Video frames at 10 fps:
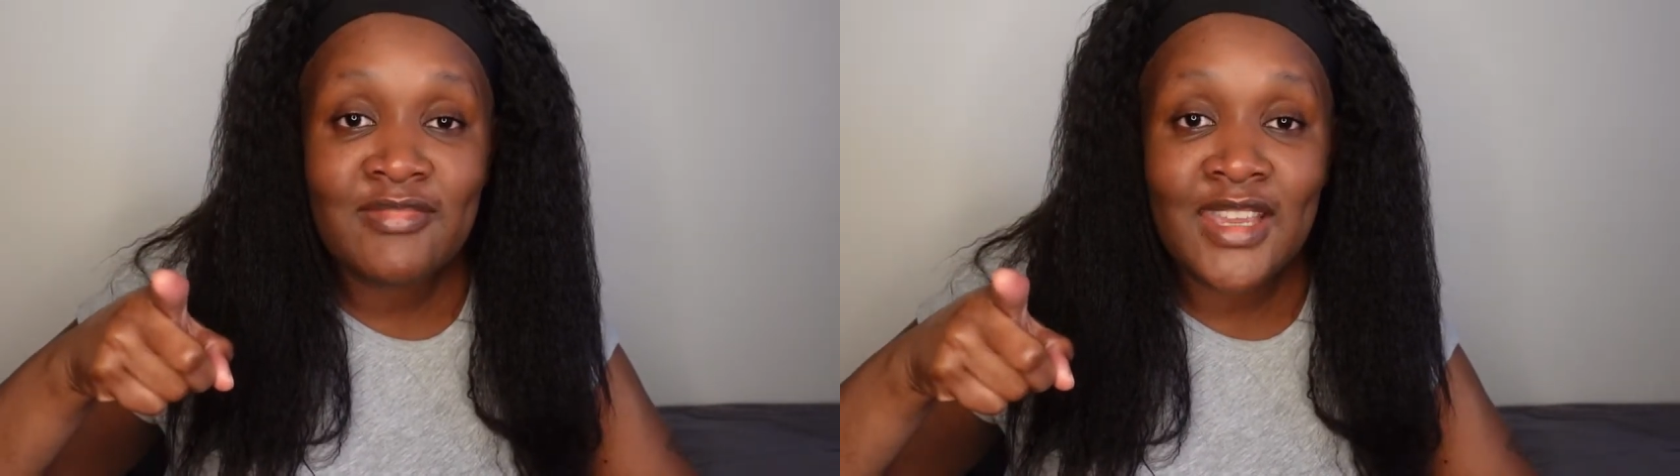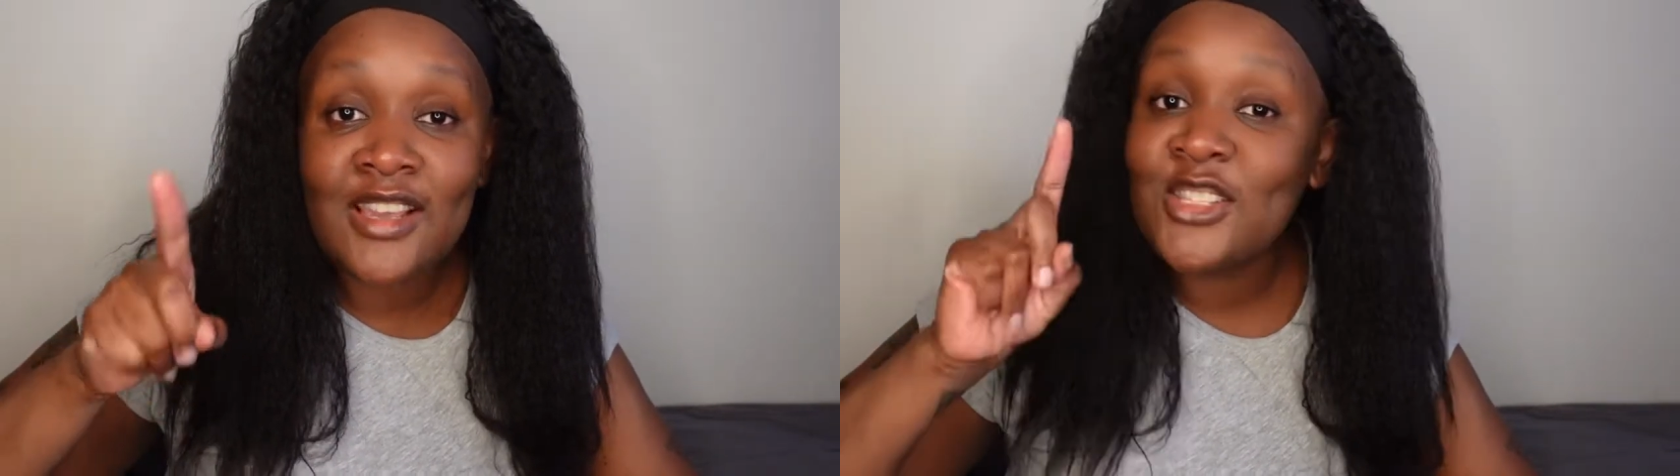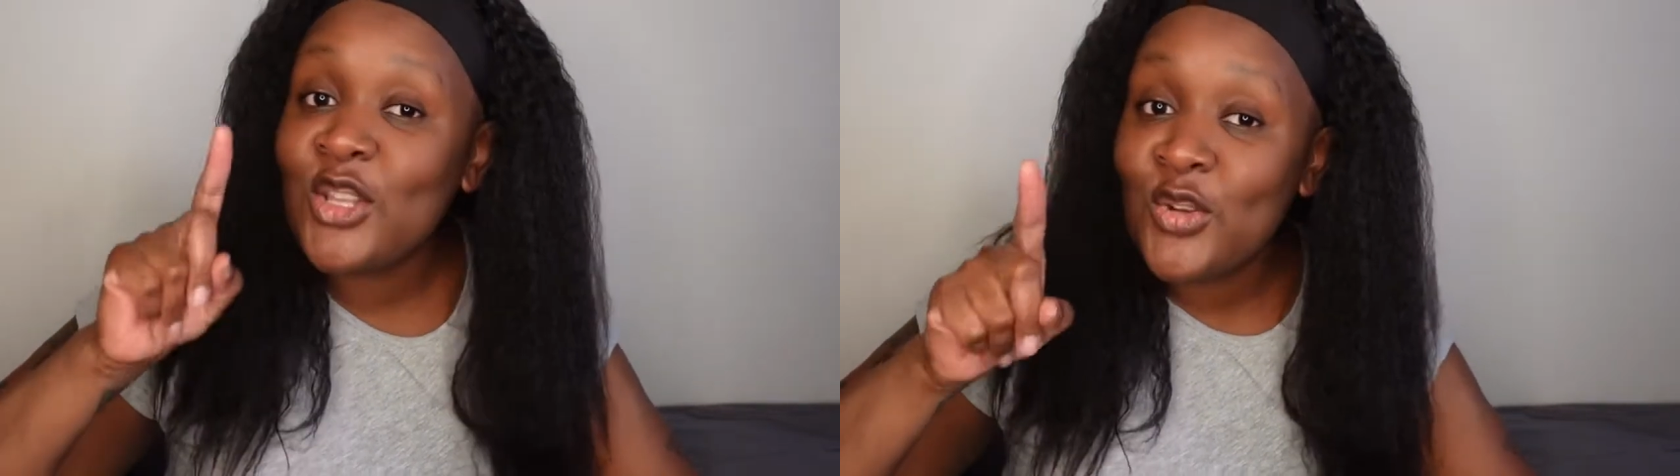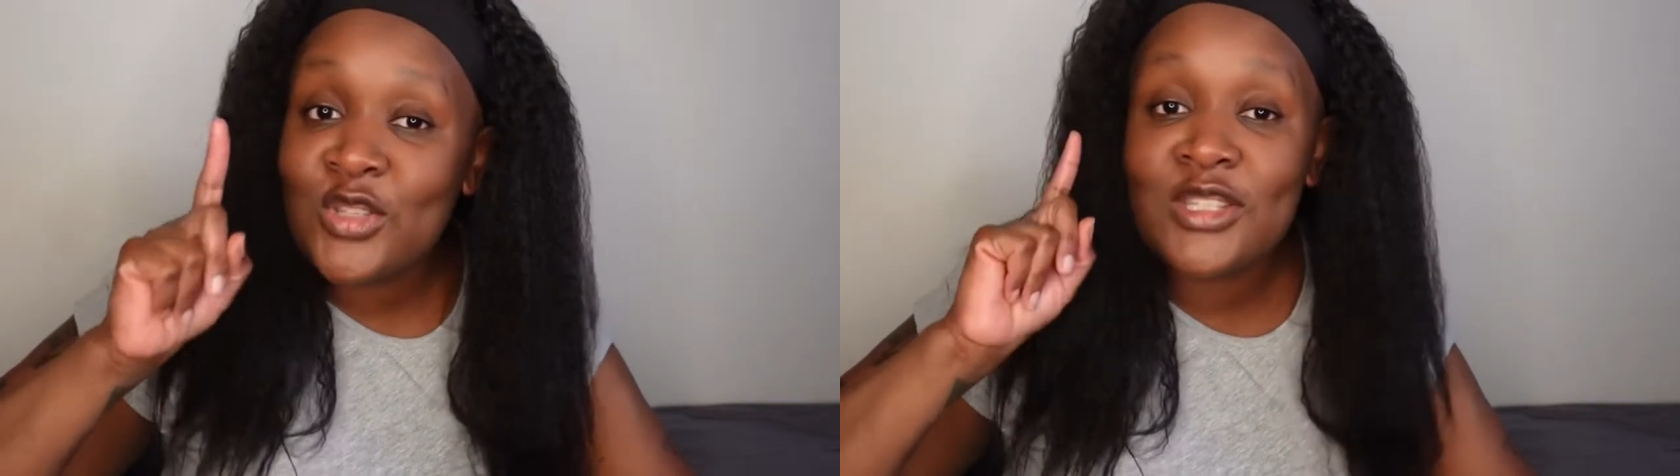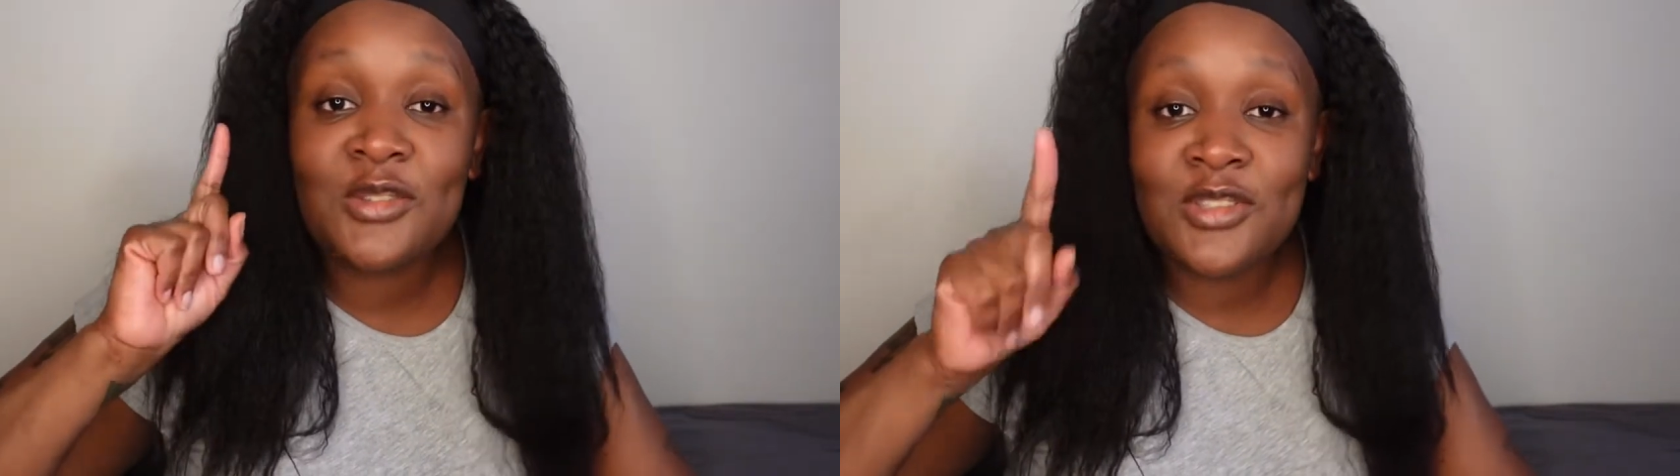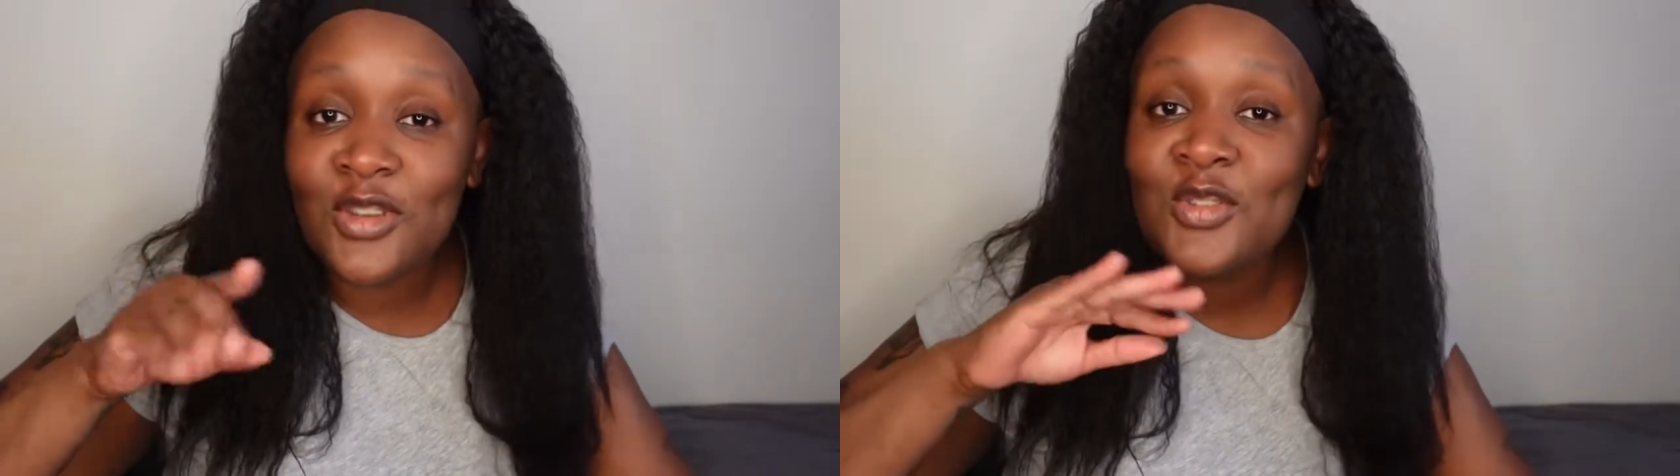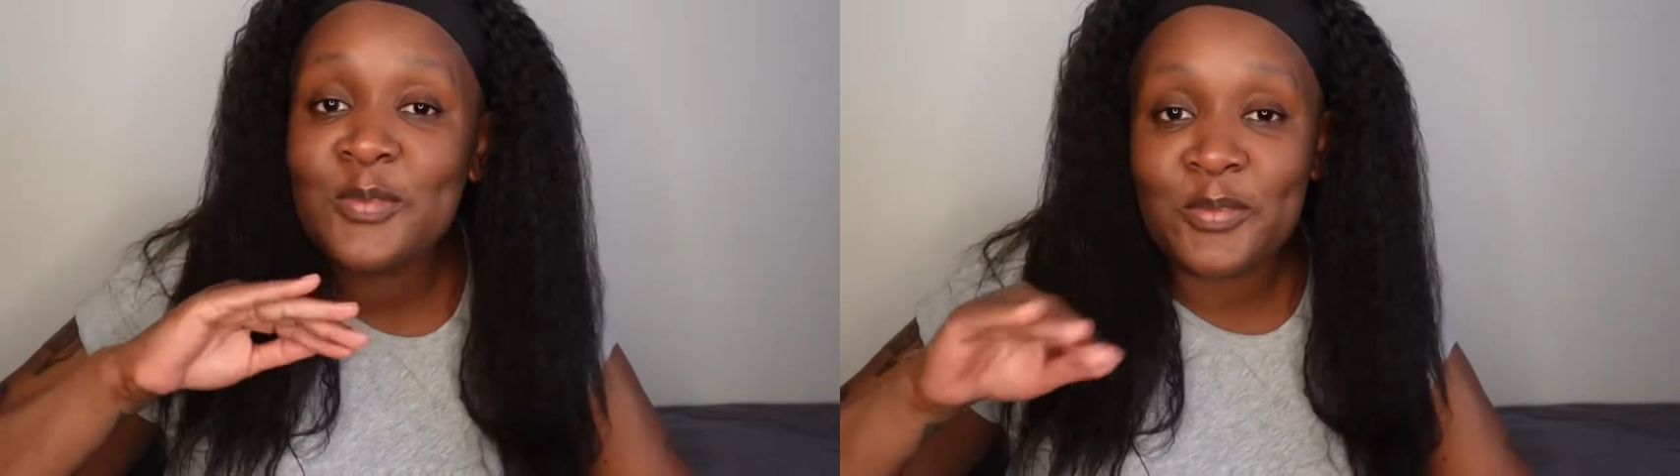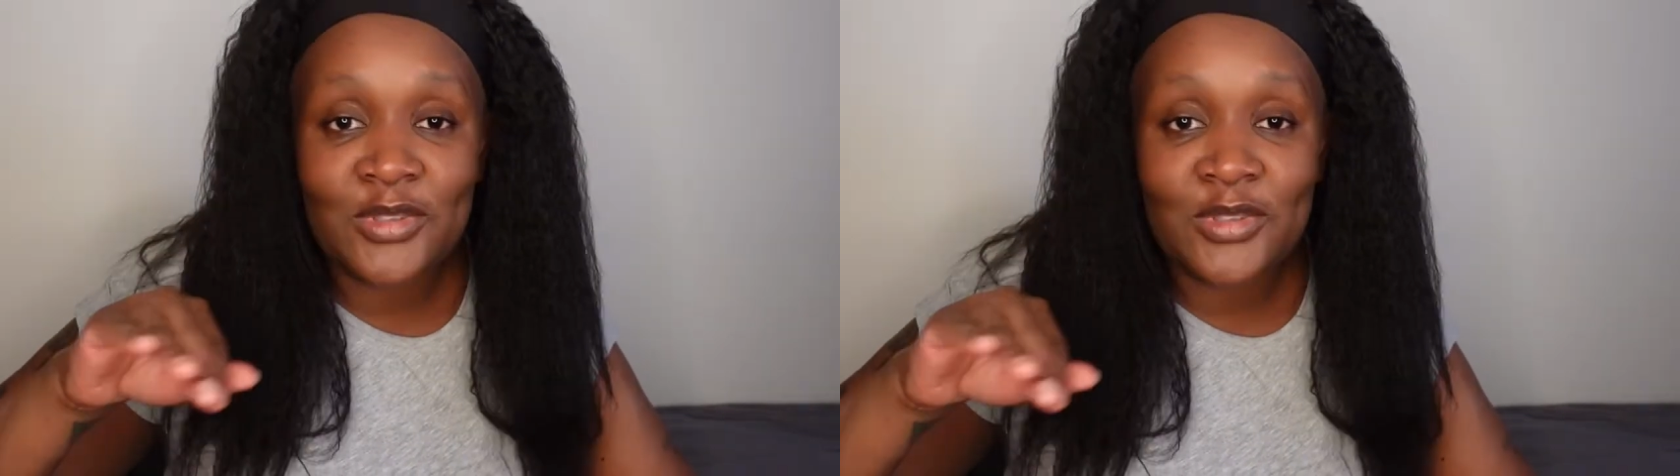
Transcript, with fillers: Cause those those